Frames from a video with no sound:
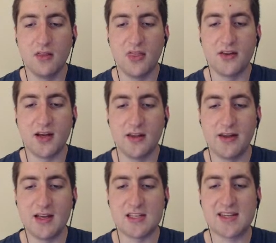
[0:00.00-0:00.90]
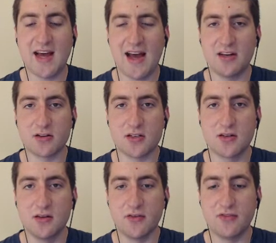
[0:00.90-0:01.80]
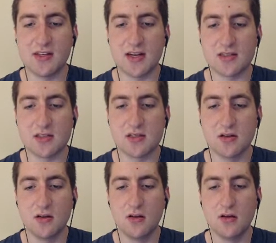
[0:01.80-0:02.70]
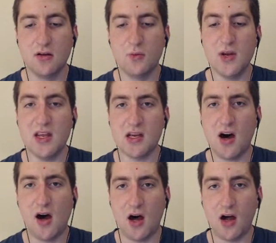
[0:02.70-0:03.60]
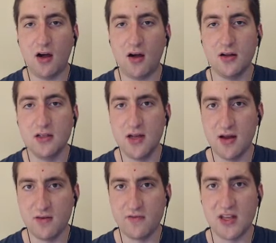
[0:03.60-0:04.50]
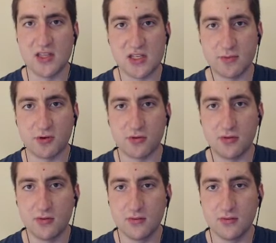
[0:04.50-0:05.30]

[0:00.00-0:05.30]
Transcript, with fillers: The Dunlendings cannot defeat us. We are invincible.